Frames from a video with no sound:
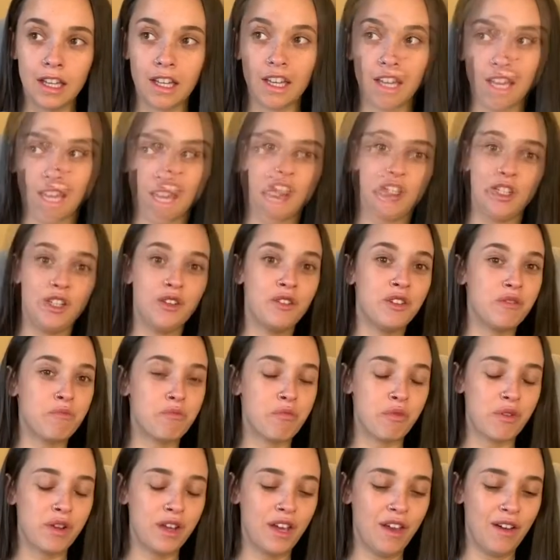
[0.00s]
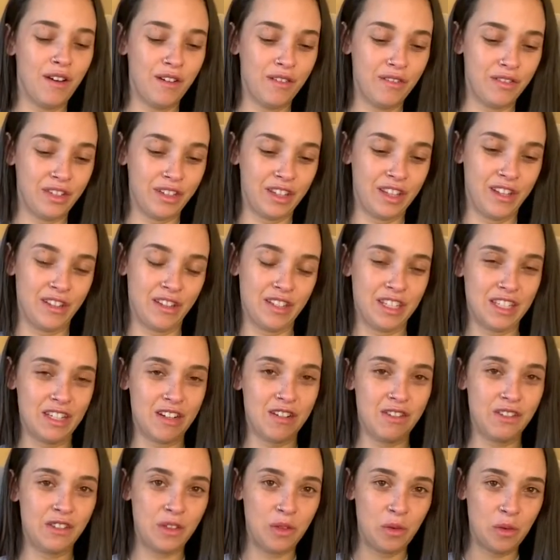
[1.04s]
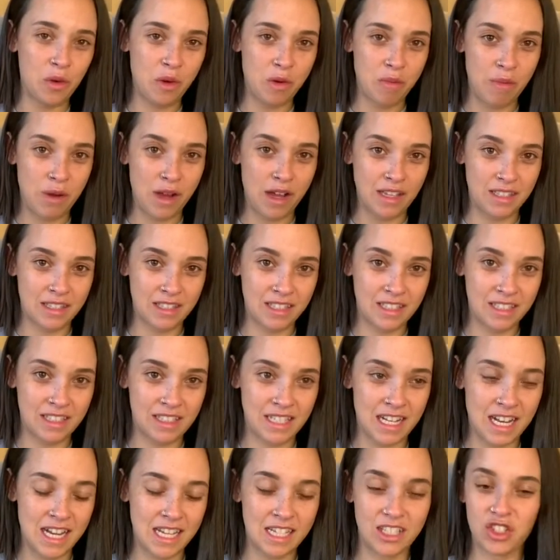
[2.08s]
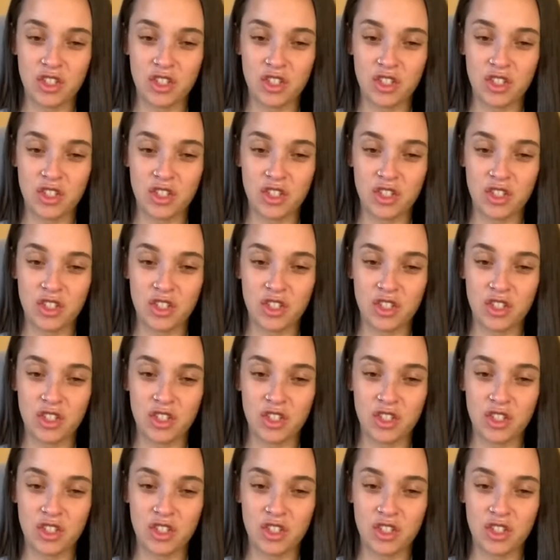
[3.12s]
And she would bring over those little Knorr pasta sides.